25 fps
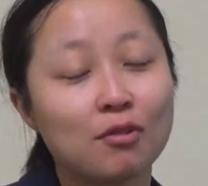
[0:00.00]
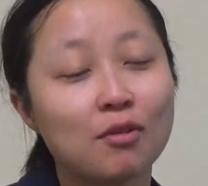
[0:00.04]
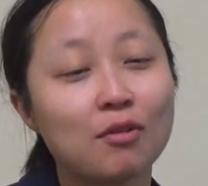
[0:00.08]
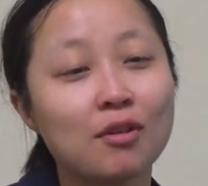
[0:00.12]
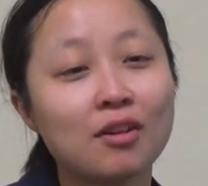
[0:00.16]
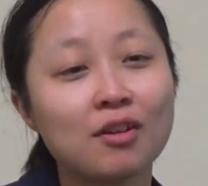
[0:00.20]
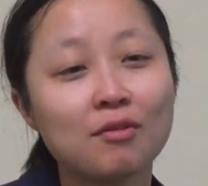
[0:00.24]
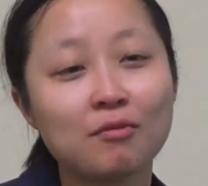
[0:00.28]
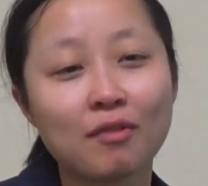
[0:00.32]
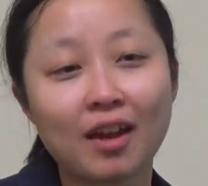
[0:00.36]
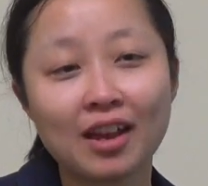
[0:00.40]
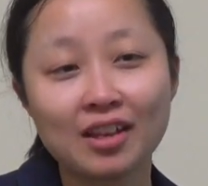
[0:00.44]

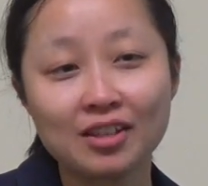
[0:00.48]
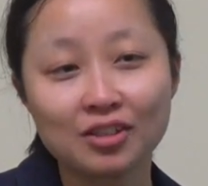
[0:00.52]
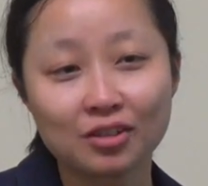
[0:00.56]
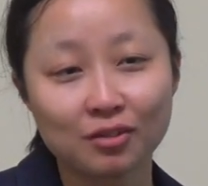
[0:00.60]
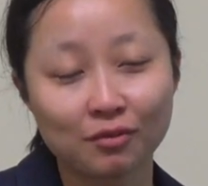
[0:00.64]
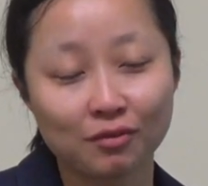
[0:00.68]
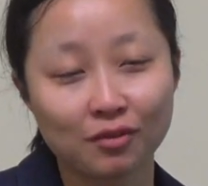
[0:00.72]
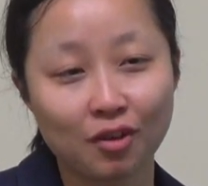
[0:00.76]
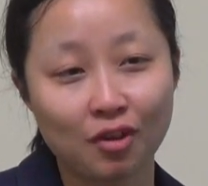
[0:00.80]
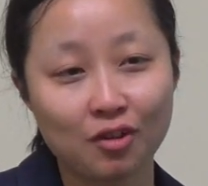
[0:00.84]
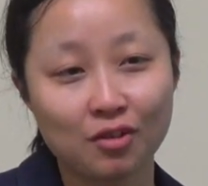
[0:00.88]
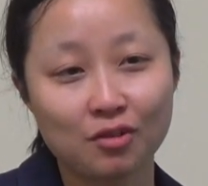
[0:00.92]
a range
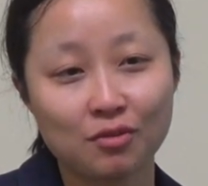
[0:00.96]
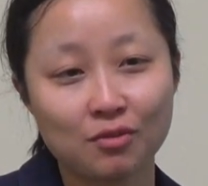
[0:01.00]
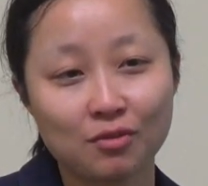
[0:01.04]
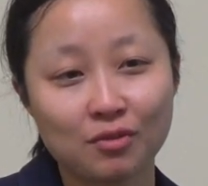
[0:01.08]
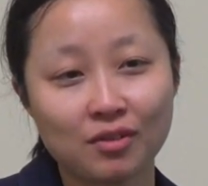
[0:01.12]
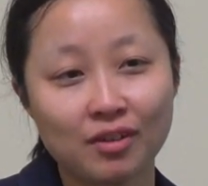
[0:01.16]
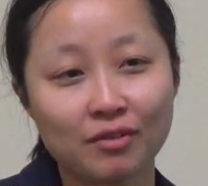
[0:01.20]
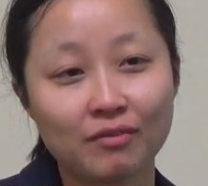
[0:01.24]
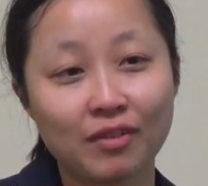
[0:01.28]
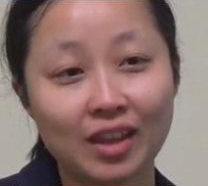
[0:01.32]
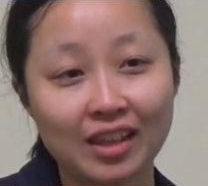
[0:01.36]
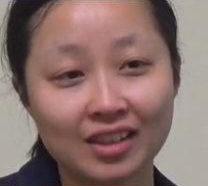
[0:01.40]
of
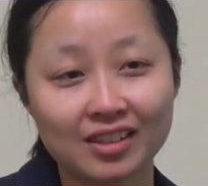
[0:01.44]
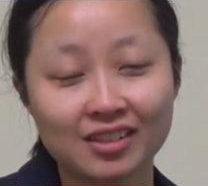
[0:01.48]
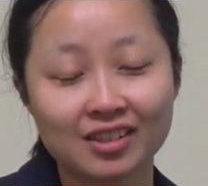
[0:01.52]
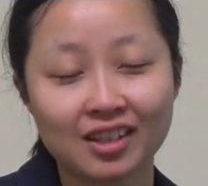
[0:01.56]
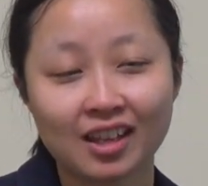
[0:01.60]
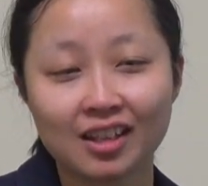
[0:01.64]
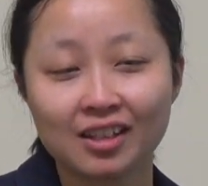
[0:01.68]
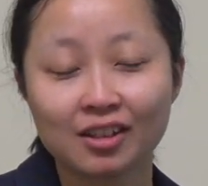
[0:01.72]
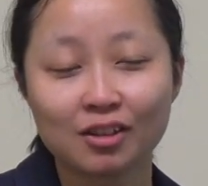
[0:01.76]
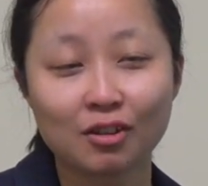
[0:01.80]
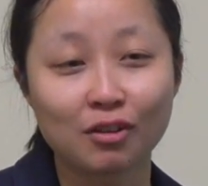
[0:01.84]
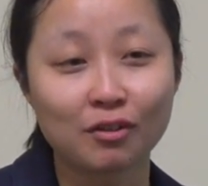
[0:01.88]
local events
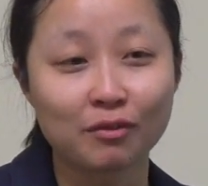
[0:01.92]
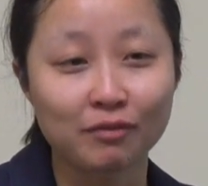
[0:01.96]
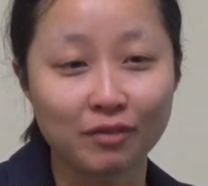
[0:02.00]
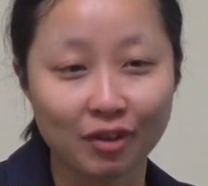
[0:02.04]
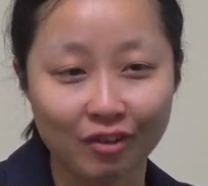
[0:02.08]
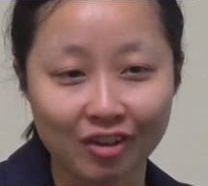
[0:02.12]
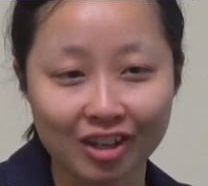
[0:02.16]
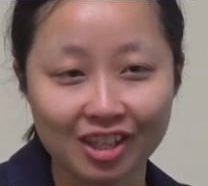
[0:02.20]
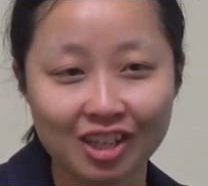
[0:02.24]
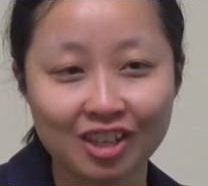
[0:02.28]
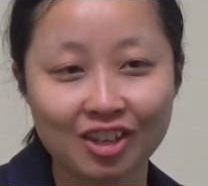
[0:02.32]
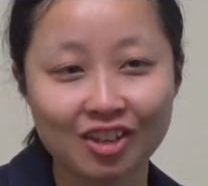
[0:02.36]
at a lot of
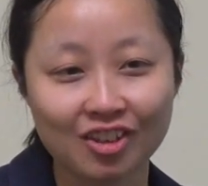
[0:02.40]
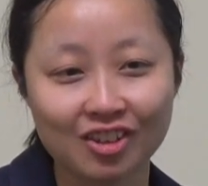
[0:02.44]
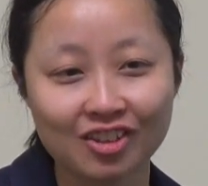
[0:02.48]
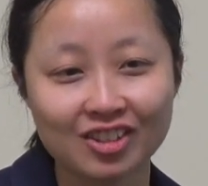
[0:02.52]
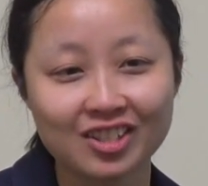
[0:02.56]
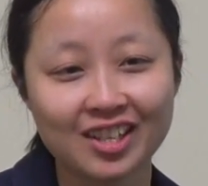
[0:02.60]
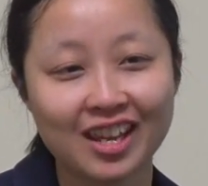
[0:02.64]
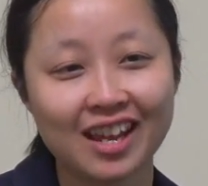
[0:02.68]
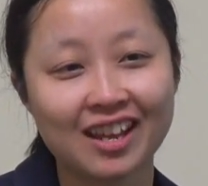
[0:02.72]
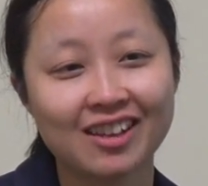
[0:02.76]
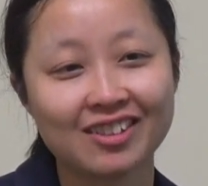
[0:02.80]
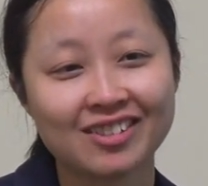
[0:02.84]
very cute
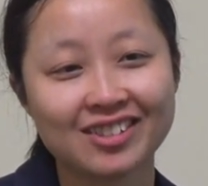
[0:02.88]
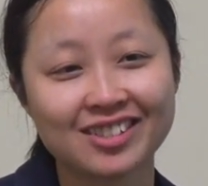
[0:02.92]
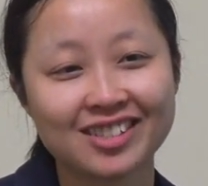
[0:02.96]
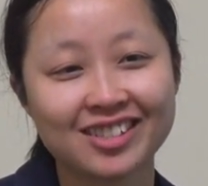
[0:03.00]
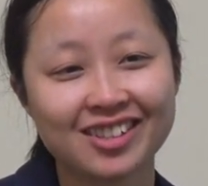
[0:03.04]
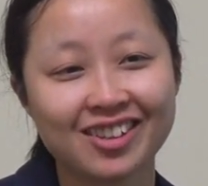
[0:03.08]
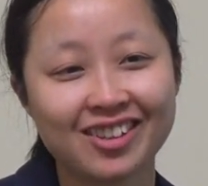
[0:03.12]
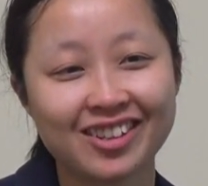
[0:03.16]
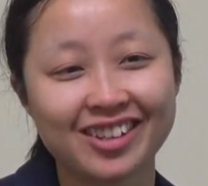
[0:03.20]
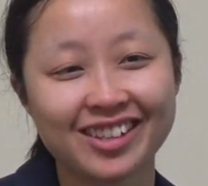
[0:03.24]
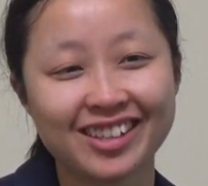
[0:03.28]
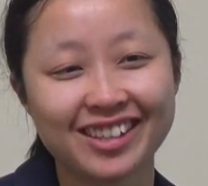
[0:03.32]
towns
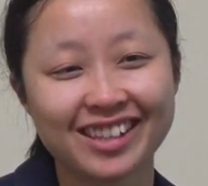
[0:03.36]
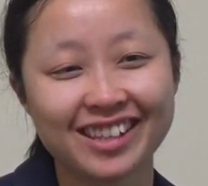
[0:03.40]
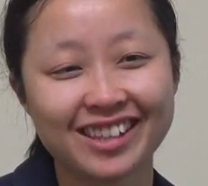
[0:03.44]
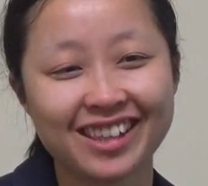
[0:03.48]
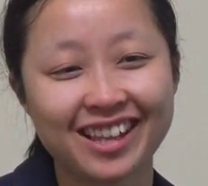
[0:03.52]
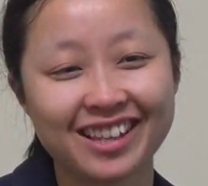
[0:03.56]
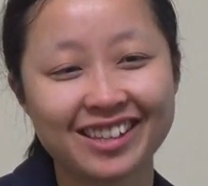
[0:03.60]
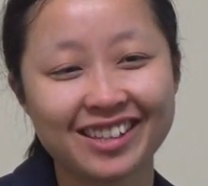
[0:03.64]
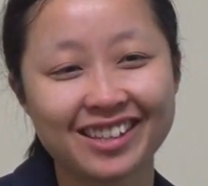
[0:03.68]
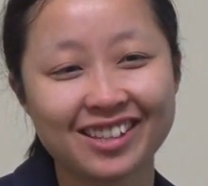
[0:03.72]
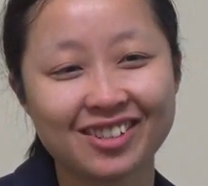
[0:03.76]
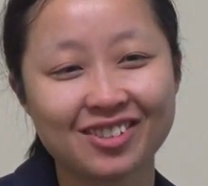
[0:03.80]
locally
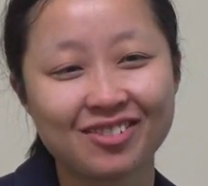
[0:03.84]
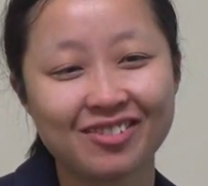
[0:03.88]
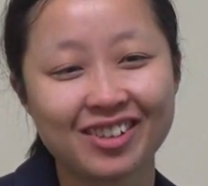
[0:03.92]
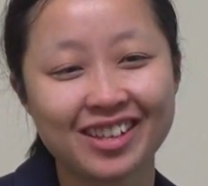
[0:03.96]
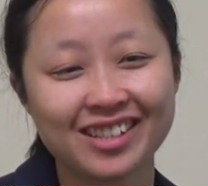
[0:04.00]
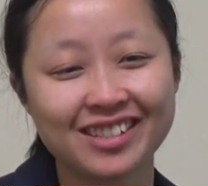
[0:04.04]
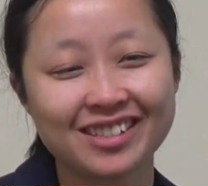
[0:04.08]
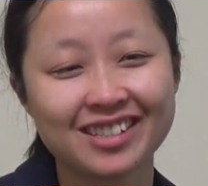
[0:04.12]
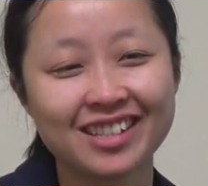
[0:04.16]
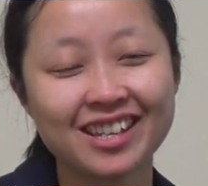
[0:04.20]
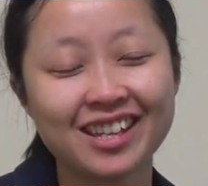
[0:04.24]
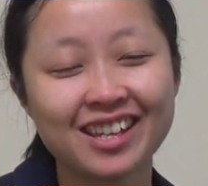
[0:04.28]
that you can
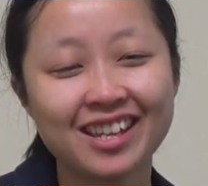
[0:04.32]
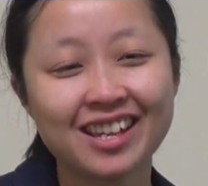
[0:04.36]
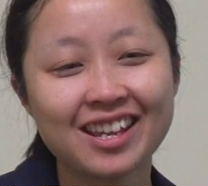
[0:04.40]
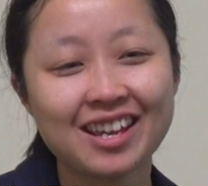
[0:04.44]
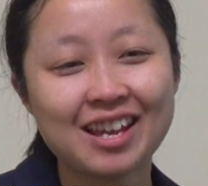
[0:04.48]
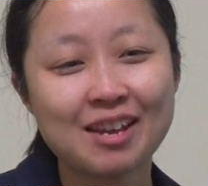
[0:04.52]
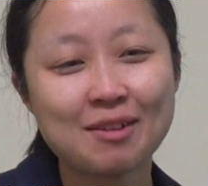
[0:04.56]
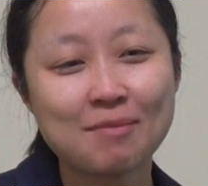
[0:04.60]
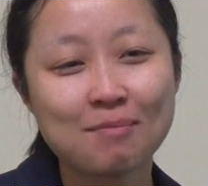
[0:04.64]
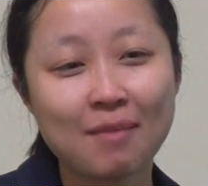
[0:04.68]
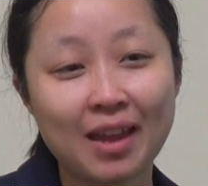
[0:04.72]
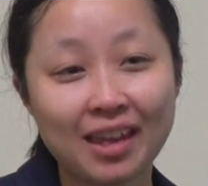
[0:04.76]
always
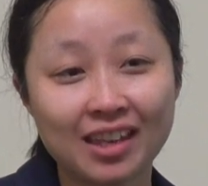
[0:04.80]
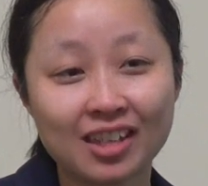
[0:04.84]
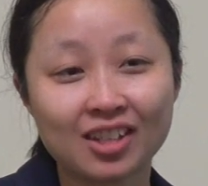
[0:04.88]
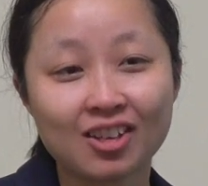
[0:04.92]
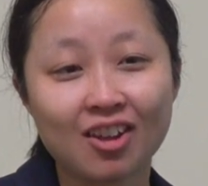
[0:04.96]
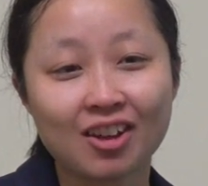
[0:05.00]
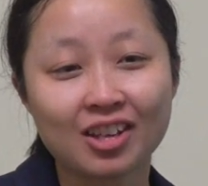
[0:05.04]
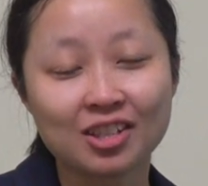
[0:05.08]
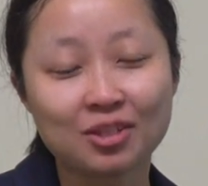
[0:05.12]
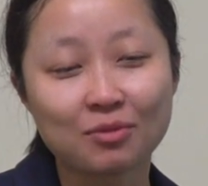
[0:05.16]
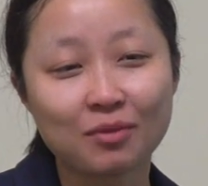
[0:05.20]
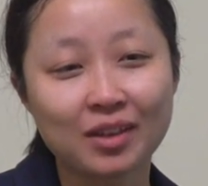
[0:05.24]
make a
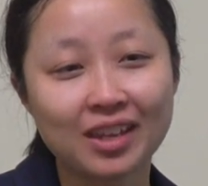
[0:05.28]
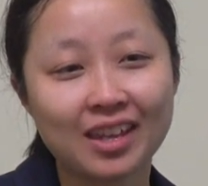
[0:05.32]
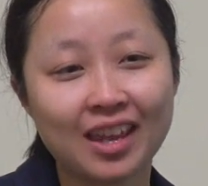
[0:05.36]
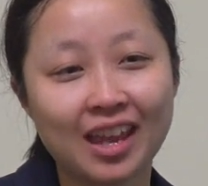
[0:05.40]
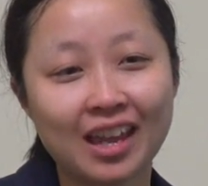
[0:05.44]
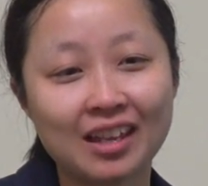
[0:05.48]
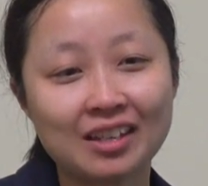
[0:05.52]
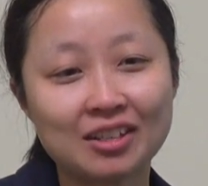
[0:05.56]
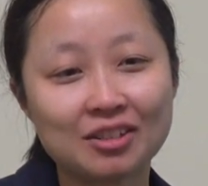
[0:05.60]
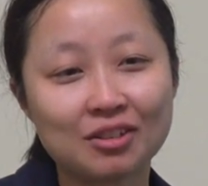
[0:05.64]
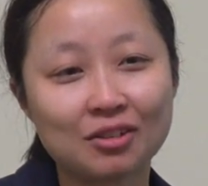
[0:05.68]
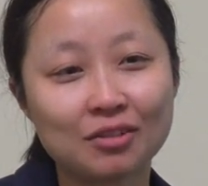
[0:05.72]
nice
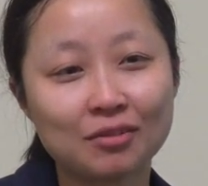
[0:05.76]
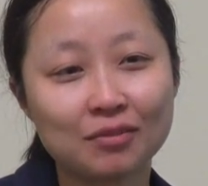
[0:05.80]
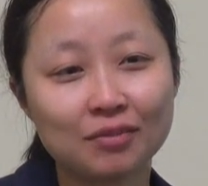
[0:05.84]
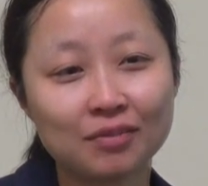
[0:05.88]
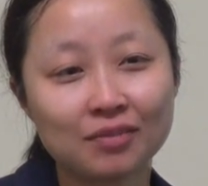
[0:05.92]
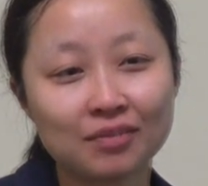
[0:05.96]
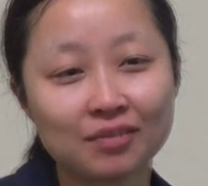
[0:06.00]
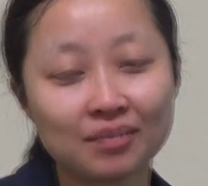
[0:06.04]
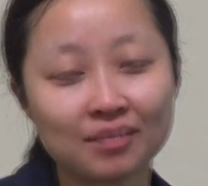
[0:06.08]
weekend of.